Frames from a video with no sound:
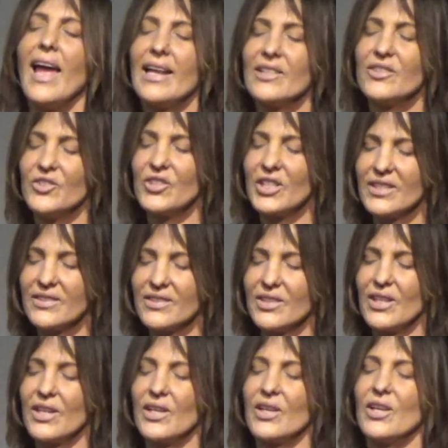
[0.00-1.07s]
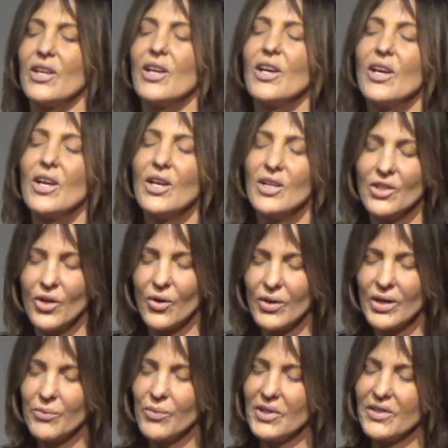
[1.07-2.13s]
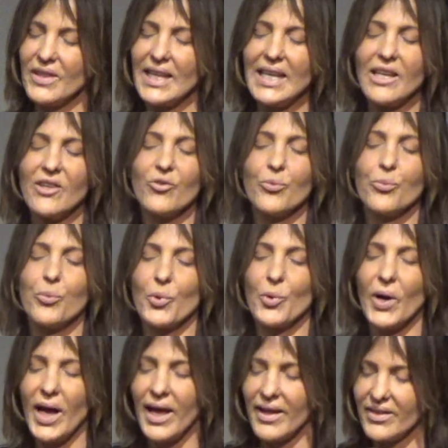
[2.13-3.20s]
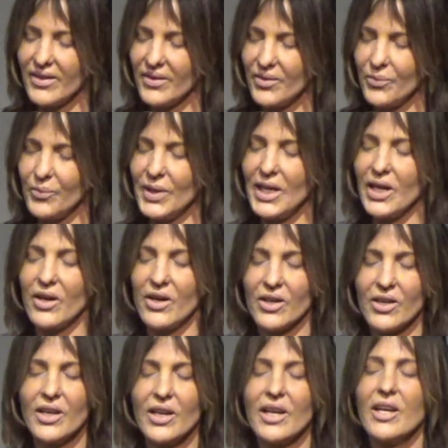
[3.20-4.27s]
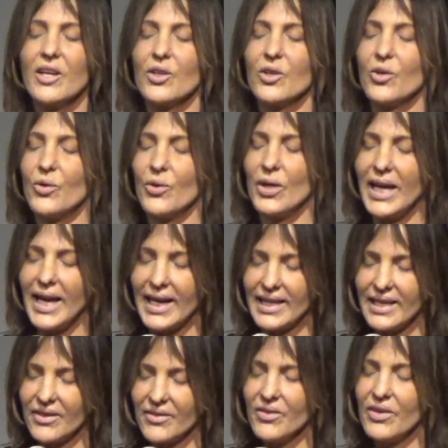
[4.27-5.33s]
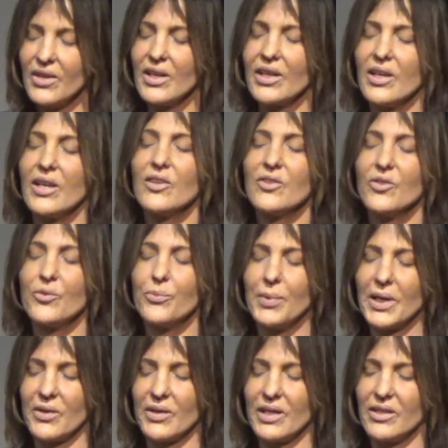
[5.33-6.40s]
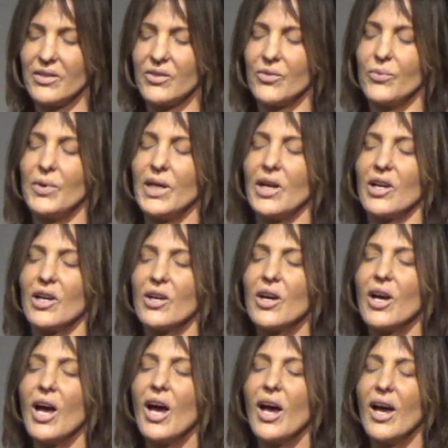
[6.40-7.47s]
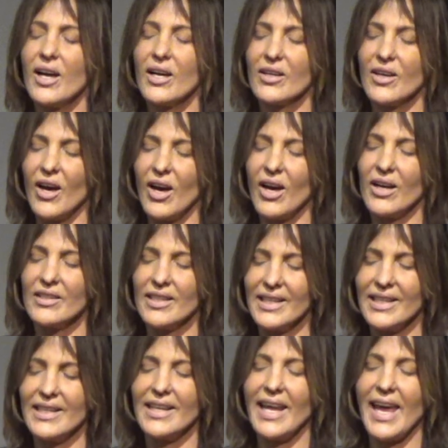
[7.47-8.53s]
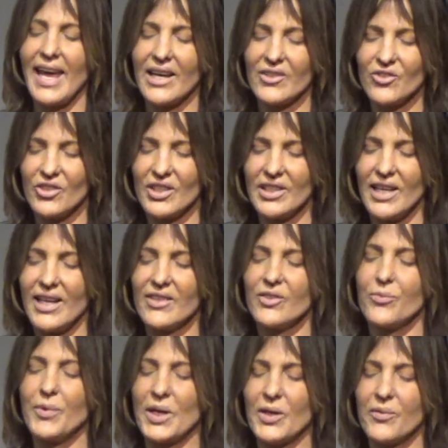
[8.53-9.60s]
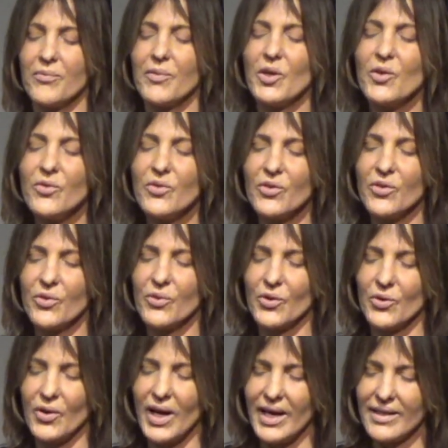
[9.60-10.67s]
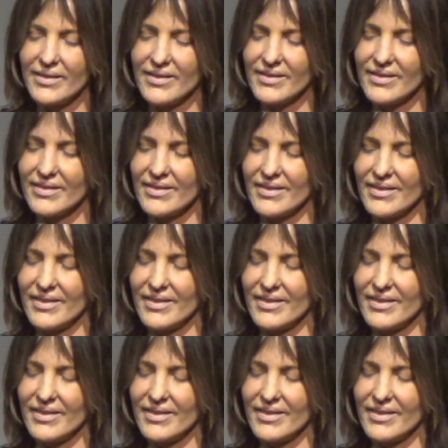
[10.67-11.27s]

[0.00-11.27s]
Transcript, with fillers: and just knowing with each breath we are creative spirits. We are God in action as spirit moves through us